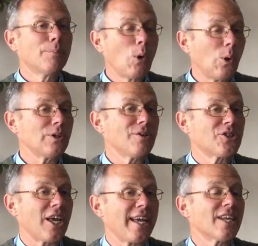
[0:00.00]
Paul, you
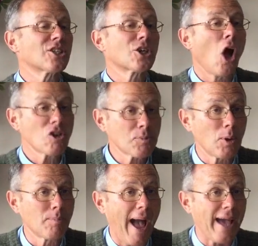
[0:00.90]
see, is a
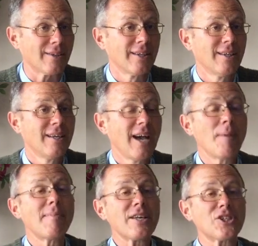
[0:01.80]
gospel man, a
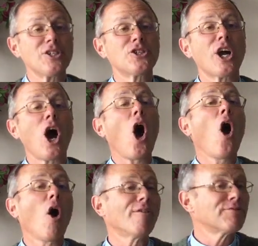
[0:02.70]
messenger
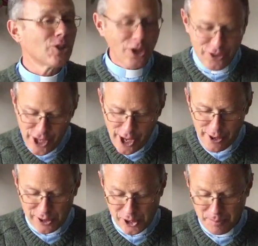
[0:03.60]
of good
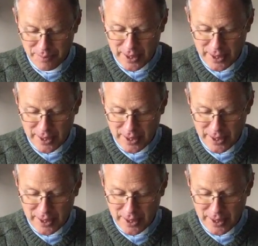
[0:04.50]
news.